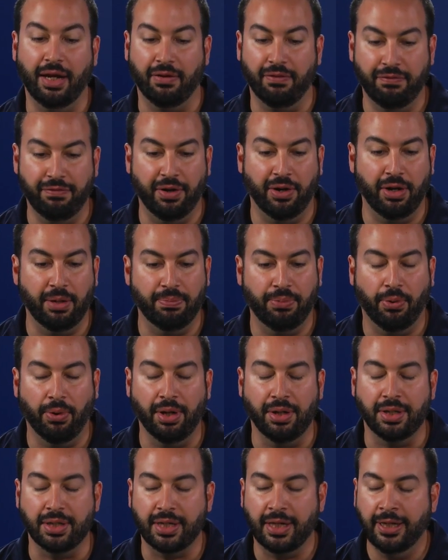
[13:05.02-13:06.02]
very
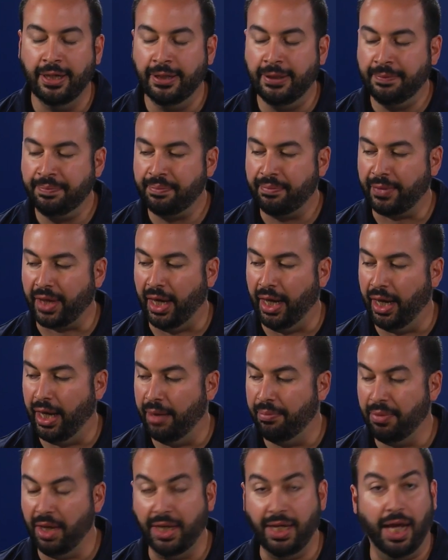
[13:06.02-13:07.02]
important.
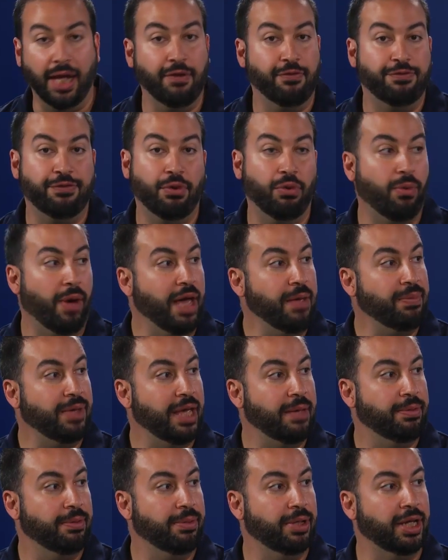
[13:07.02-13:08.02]
Again, full wipe
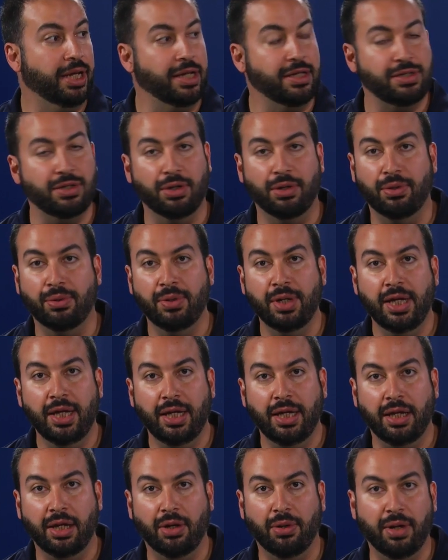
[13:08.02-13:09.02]
capability. So,
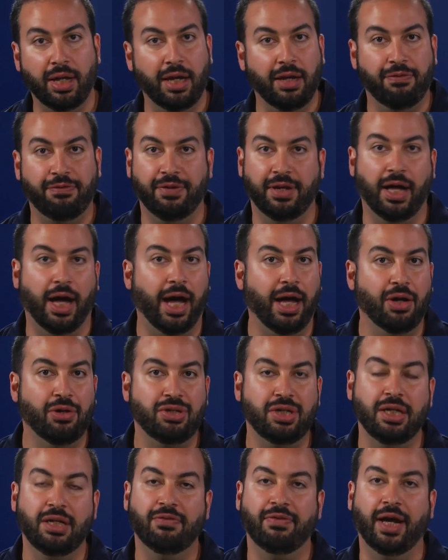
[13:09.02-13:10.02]
and if an
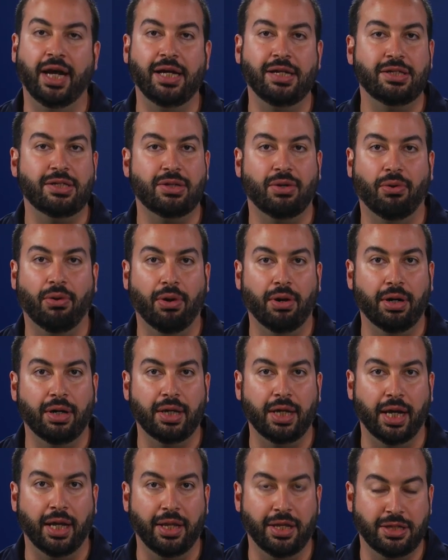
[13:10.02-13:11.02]
IoT device or
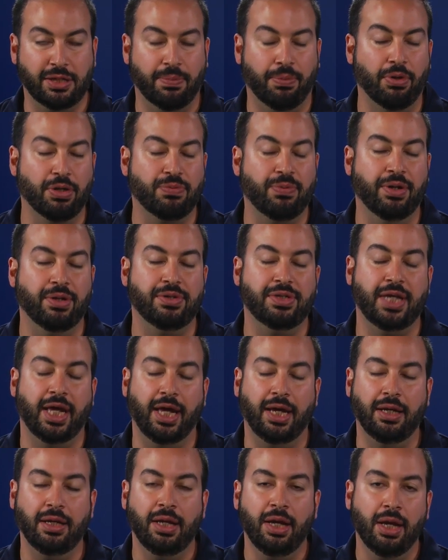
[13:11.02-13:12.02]
that supports Windows
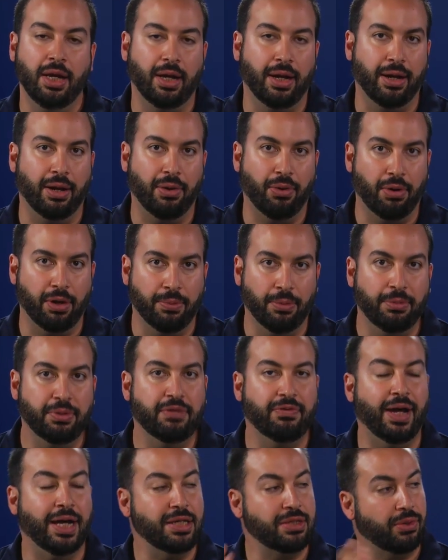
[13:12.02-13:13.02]
10 or a mobile
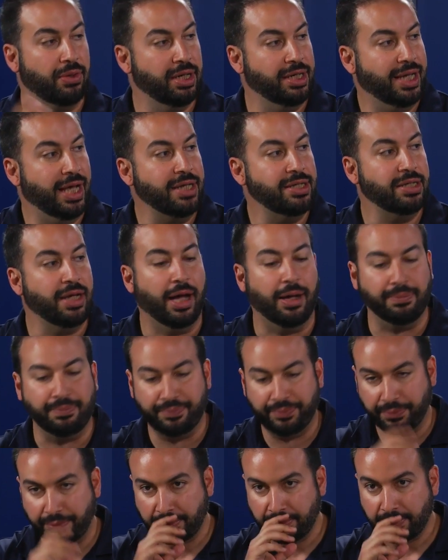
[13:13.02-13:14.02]
device or a desktop
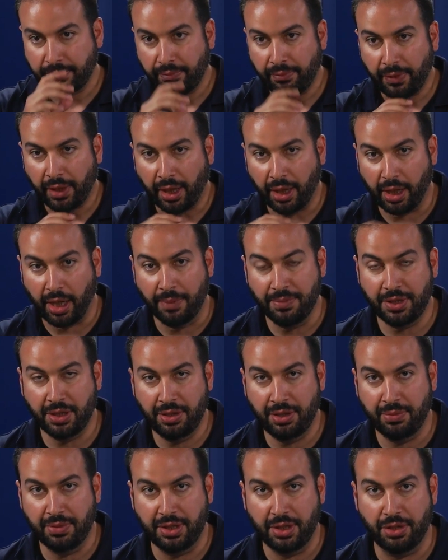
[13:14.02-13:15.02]
comes
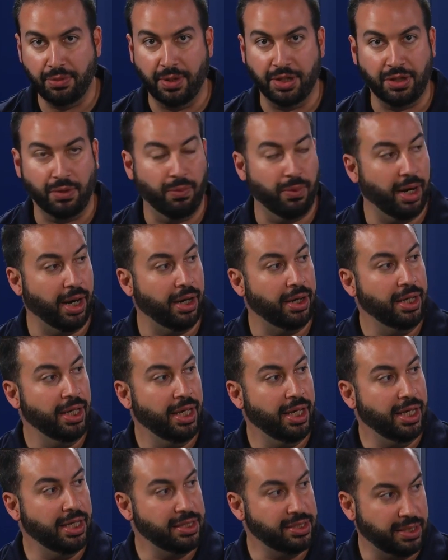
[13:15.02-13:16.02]
into a situation where
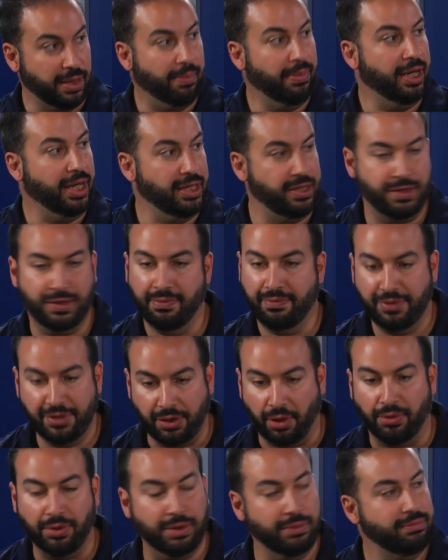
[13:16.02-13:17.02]
somebody's
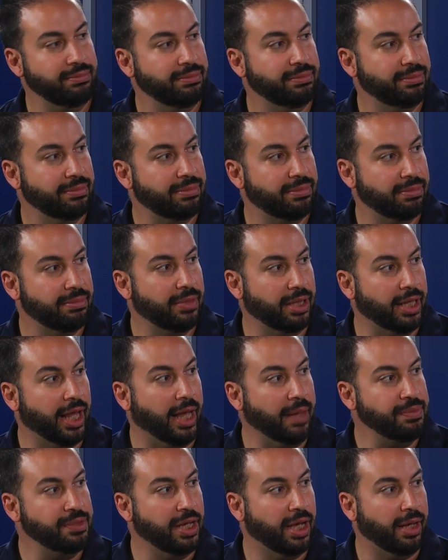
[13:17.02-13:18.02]
stolen a
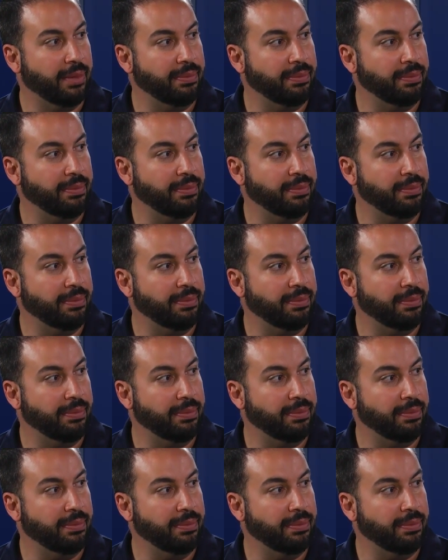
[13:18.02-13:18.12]
laptop.